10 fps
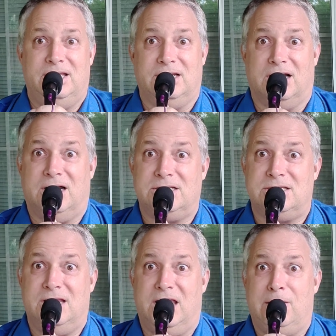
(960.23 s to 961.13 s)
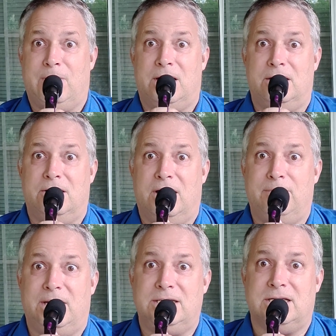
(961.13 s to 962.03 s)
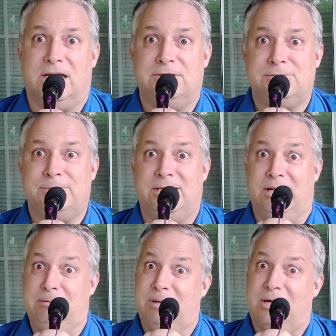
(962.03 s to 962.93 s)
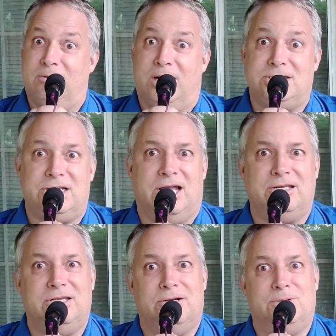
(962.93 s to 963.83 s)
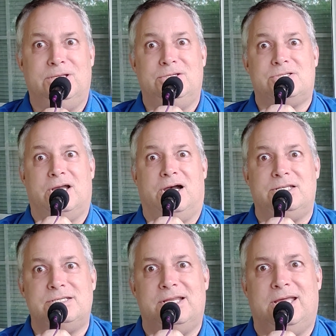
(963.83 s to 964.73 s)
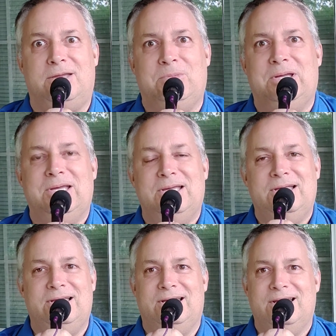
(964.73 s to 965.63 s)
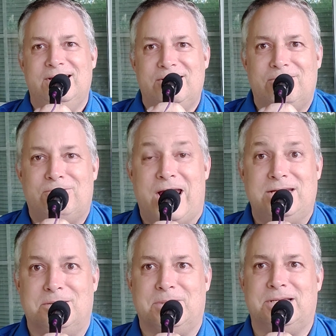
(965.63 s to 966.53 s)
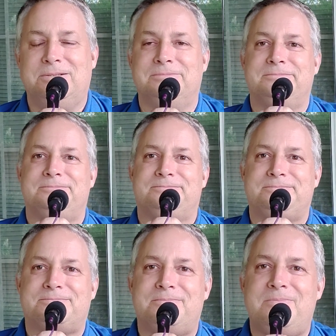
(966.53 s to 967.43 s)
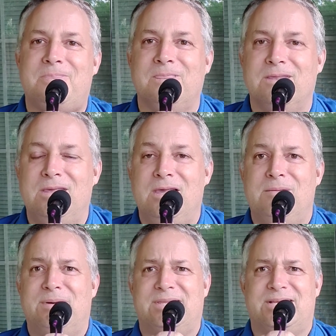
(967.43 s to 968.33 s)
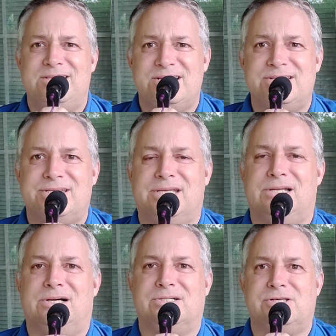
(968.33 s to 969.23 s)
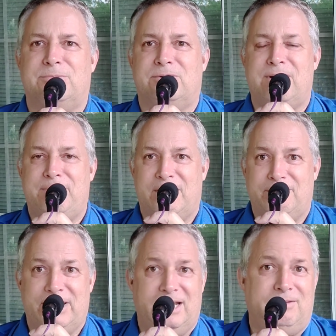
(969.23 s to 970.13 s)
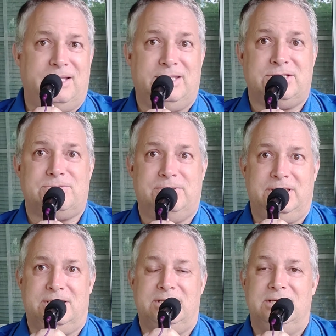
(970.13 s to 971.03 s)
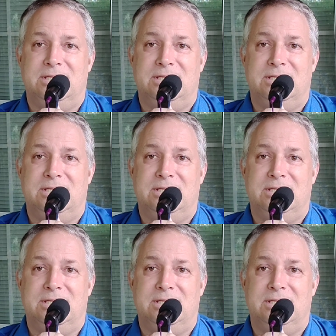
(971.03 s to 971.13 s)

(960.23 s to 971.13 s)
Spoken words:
in God's name, I don't know how many times, but they better watch out. You don't want to use God's name randomly. But this is getting long, so I'm going to wrap it up. But anyway, this week,